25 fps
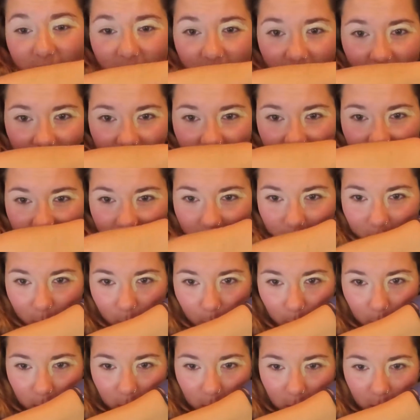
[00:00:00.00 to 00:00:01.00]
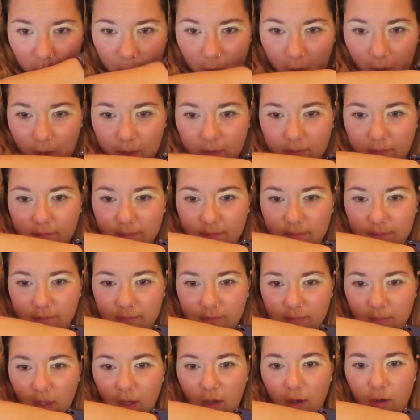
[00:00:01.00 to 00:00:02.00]
tan going on.
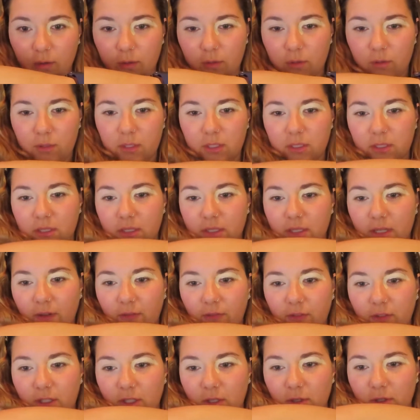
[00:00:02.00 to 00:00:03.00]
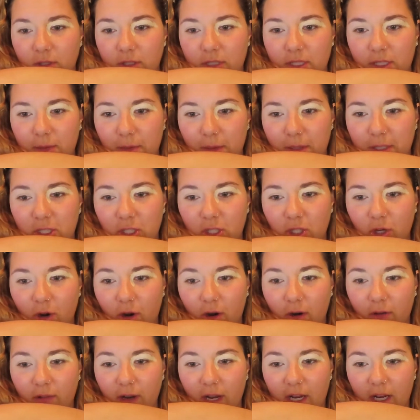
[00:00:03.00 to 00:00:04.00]
Oh, you can see my
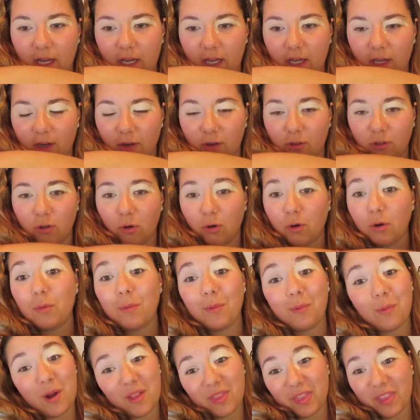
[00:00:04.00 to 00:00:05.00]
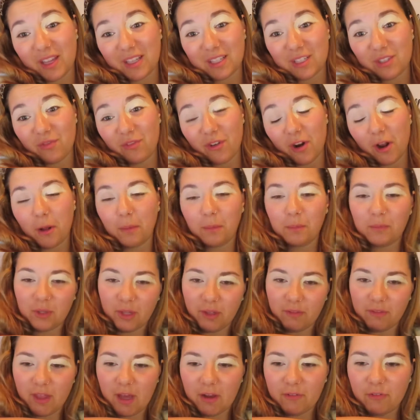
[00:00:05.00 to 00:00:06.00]
scar right here. Don't know what that's from.
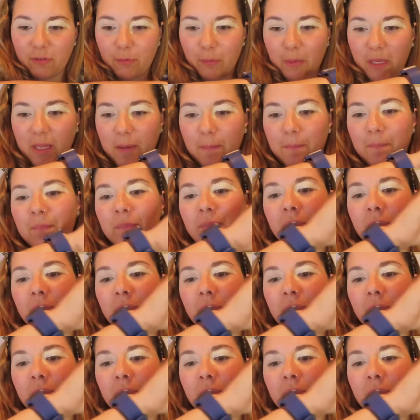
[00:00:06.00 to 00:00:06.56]
Love that for me.